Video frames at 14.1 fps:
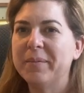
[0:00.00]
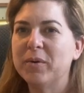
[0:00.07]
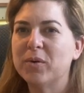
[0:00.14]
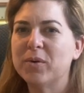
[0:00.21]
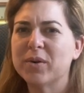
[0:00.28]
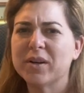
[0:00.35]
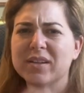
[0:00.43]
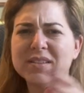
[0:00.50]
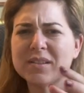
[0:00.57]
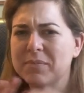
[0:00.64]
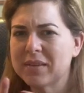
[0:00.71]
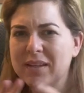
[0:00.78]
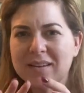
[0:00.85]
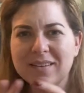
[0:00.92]
or
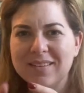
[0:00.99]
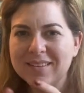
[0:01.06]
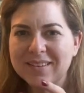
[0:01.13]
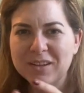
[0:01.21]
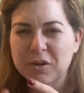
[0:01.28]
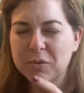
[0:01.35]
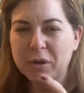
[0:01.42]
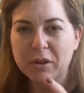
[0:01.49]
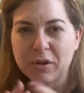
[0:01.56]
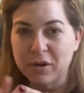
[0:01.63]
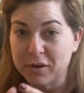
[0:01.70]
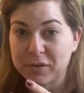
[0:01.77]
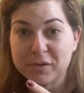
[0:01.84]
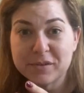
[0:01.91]
something, you know,
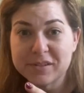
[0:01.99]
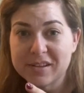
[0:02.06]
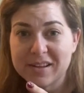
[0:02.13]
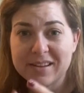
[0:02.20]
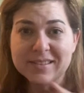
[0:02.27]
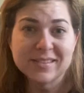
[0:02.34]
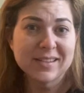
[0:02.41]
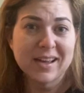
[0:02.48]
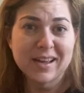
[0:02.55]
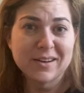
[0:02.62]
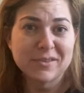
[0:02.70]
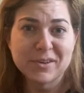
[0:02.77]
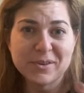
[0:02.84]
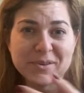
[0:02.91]
along those lines. I
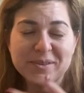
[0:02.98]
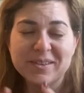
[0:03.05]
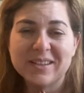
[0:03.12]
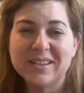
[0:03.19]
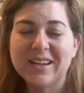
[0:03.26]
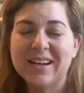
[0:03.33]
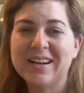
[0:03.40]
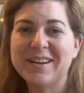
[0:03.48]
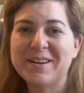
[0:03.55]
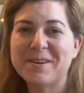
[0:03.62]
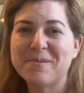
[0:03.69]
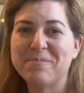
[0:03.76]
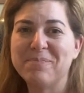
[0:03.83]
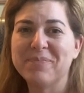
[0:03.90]
don't know.
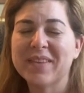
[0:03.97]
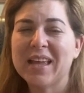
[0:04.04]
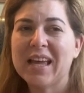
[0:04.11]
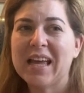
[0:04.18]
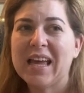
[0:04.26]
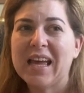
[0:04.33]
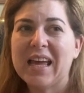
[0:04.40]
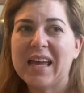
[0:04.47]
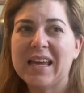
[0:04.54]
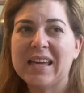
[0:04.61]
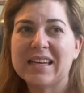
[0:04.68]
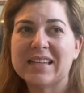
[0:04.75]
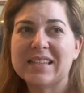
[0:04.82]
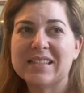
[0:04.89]

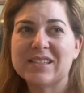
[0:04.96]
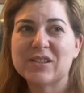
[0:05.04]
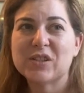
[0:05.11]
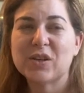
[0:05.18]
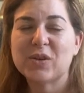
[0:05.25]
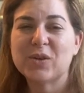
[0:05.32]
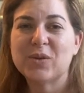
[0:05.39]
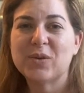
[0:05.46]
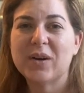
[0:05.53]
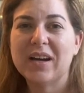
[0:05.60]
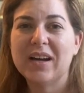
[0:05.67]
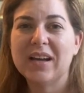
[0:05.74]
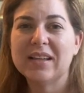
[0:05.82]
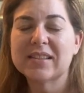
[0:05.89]
And so
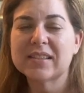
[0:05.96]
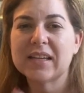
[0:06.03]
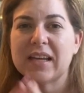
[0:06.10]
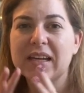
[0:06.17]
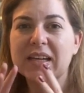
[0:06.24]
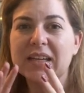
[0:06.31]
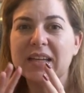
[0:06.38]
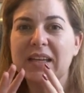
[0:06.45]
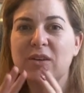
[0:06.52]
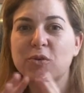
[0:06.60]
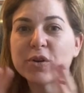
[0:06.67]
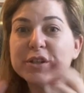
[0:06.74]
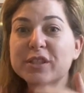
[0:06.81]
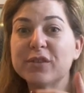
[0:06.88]
it's like, in
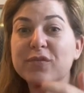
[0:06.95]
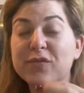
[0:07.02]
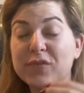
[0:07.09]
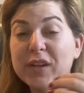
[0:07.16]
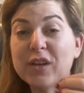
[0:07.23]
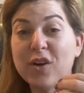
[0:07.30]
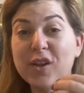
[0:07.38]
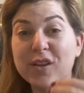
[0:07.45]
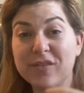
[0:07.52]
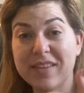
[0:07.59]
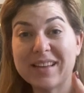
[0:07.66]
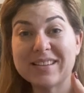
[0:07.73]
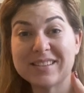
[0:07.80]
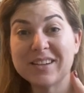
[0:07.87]
order to fit all of
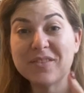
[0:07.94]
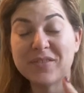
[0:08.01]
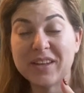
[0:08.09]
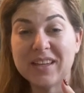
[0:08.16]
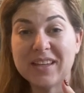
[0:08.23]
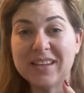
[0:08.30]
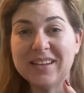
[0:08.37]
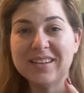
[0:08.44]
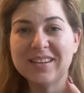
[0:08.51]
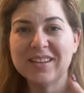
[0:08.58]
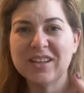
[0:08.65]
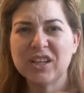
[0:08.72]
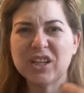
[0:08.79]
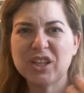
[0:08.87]
that stuff in,
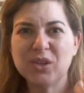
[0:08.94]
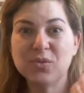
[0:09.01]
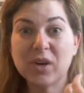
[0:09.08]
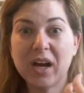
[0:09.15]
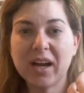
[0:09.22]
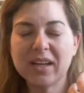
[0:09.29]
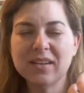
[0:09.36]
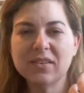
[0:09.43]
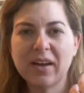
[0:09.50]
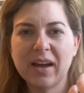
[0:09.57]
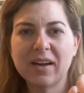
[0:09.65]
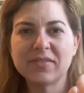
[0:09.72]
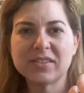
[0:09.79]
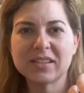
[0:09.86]
you kind of
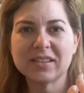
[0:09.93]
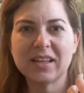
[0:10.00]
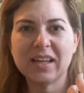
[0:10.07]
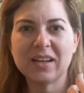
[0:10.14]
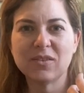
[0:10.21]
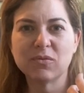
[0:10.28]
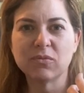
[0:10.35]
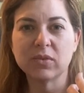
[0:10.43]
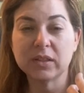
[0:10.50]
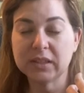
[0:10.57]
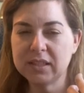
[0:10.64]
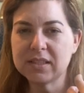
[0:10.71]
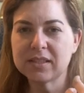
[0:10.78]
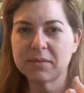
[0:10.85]
have to like
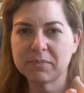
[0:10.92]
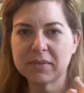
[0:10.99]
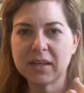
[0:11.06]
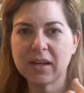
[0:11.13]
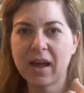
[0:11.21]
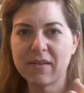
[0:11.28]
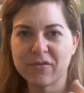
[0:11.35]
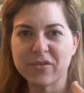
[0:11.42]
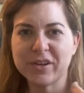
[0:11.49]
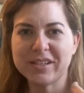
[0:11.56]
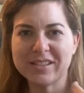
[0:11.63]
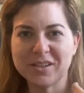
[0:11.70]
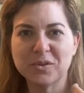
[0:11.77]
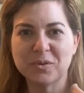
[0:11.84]
release something every
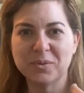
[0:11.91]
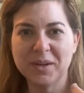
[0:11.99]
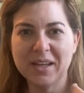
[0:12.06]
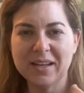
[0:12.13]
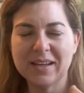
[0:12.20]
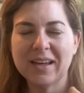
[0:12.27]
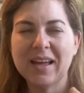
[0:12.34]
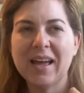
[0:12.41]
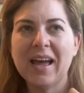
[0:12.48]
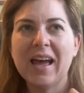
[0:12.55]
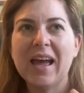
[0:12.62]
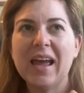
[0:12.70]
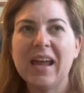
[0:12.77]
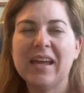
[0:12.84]
single week.
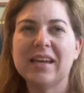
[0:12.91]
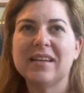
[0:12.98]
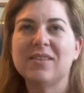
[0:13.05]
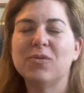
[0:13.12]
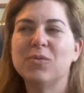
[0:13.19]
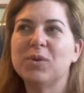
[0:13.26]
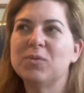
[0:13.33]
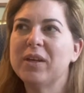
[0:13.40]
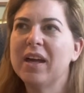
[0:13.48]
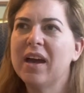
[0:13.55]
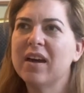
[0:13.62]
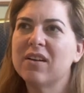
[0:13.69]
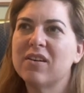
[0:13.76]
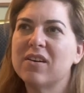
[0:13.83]
And when we
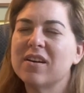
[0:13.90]
had